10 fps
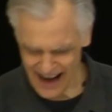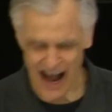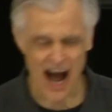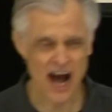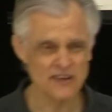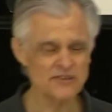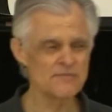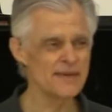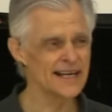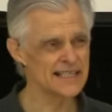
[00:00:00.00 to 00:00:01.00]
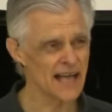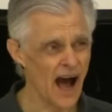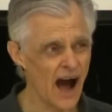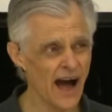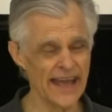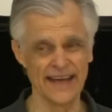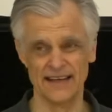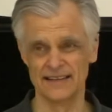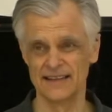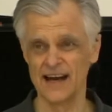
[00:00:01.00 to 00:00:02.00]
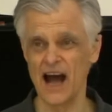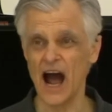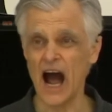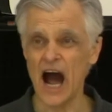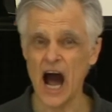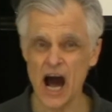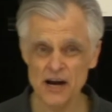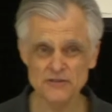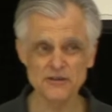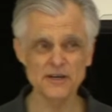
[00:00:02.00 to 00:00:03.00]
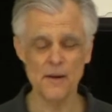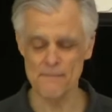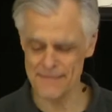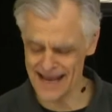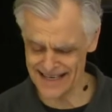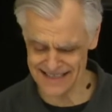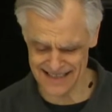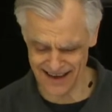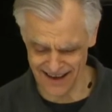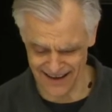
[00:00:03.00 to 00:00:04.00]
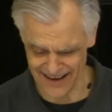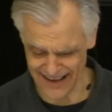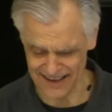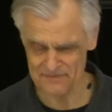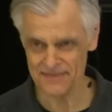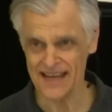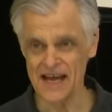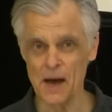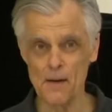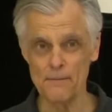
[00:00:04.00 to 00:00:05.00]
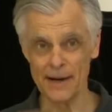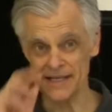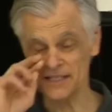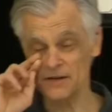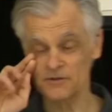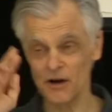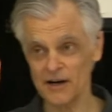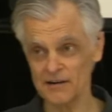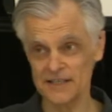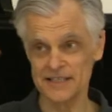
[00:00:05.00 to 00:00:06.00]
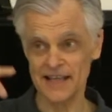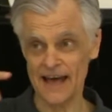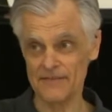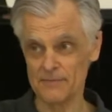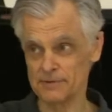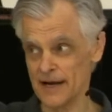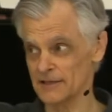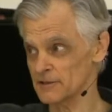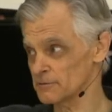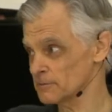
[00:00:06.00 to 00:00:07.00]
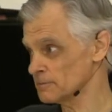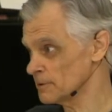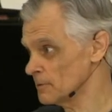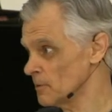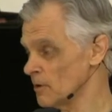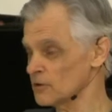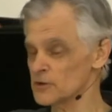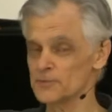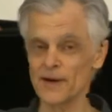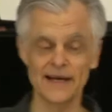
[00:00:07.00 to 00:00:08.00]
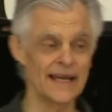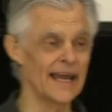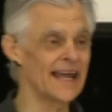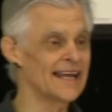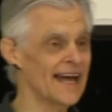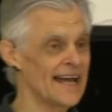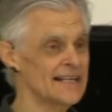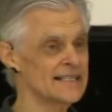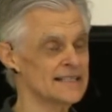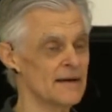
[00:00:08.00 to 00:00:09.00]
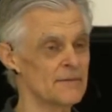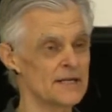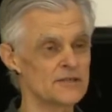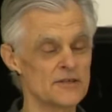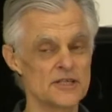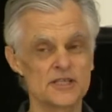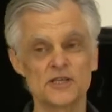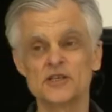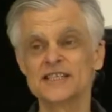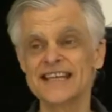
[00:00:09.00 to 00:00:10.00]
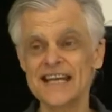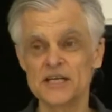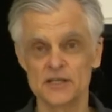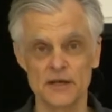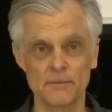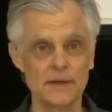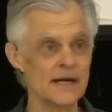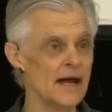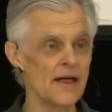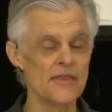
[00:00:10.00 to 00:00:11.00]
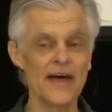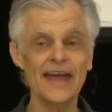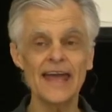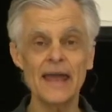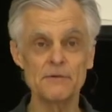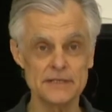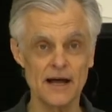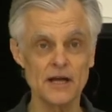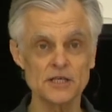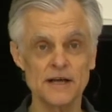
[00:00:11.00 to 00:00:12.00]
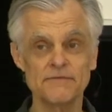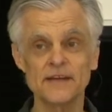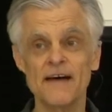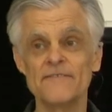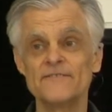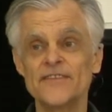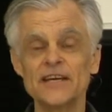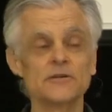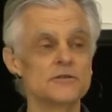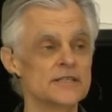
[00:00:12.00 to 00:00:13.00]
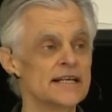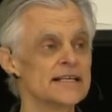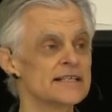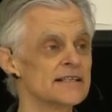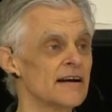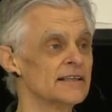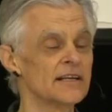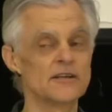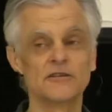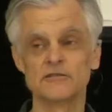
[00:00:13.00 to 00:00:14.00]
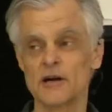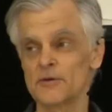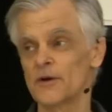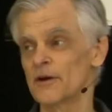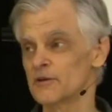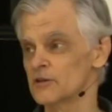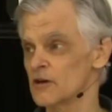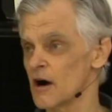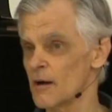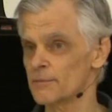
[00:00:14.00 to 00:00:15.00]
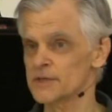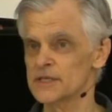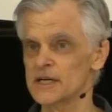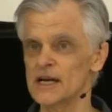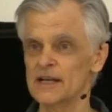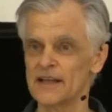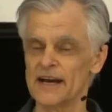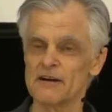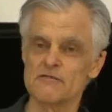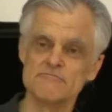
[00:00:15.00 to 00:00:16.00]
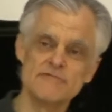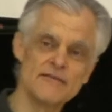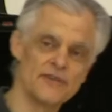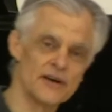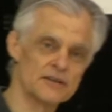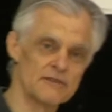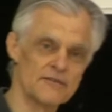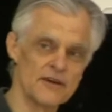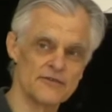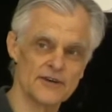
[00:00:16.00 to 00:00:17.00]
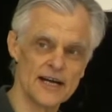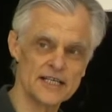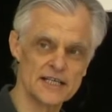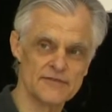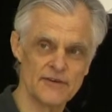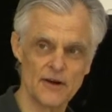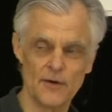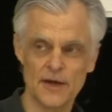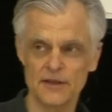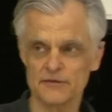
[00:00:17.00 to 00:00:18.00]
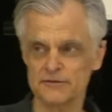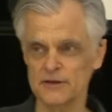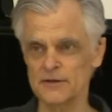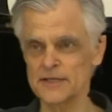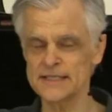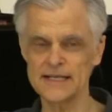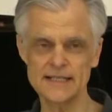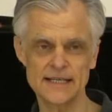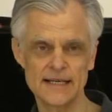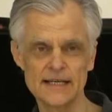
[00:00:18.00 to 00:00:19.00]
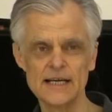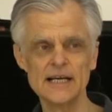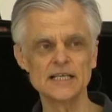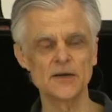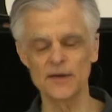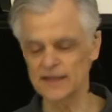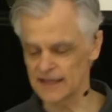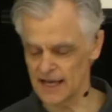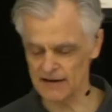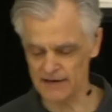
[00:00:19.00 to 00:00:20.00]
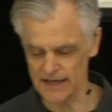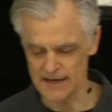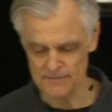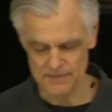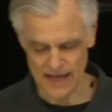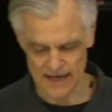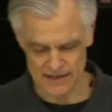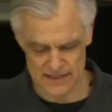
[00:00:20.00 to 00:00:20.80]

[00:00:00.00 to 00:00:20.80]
100 meters high. 100 meters high. But so not only did they have impregnable walls, but in case somebody should, should siege them, they, it was large enough to have fields inside. They could grow their own crops. They had a river, the river Euphrates, flowing through the city. So in theory, they could